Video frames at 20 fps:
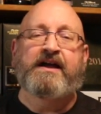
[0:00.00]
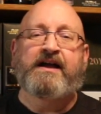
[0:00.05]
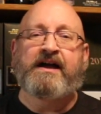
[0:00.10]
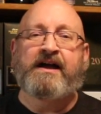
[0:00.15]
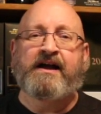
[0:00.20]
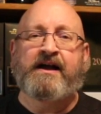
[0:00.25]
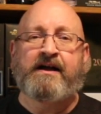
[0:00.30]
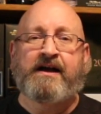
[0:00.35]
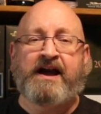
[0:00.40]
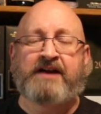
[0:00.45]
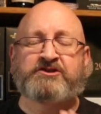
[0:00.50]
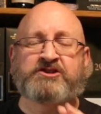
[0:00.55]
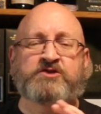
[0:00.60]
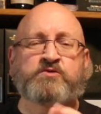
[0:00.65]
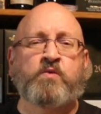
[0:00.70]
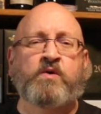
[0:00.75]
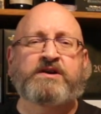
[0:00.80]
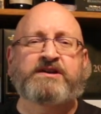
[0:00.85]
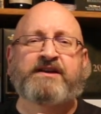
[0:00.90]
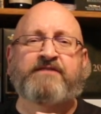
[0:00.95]
Uh, I
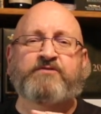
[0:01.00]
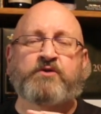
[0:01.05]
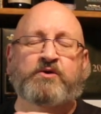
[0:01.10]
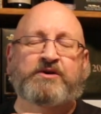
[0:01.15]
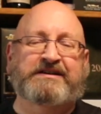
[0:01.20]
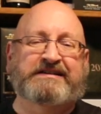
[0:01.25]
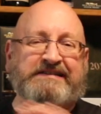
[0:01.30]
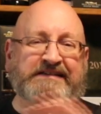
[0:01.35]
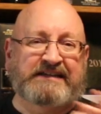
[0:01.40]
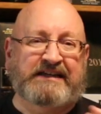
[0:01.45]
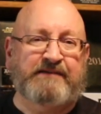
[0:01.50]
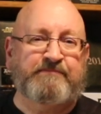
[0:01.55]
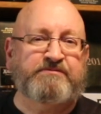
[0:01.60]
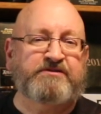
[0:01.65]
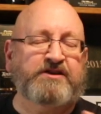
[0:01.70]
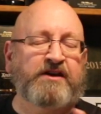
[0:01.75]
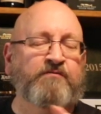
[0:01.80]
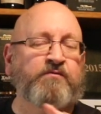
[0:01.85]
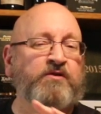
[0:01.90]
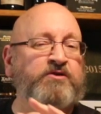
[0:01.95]
just wanted to give you a
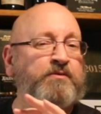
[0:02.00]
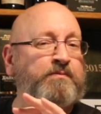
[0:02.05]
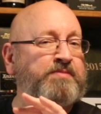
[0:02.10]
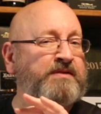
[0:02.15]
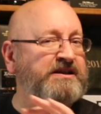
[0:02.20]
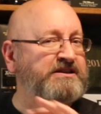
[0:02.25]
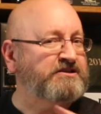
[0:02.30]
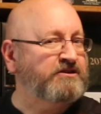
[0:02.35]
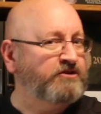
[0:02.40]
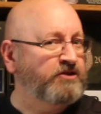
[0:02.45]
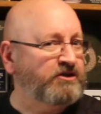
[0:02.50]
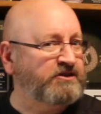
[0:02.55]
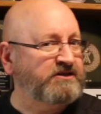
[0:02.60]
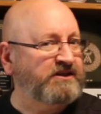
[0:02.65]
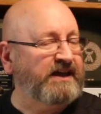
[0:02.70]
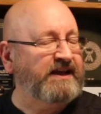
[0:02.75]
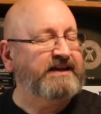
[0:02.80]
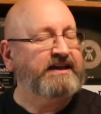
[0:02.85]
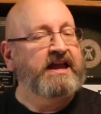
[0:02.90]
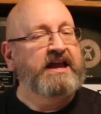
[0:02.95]
glimpse of what the place looked
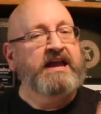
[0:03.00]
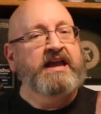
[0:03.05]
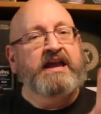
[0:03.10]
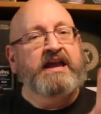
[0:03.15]
like.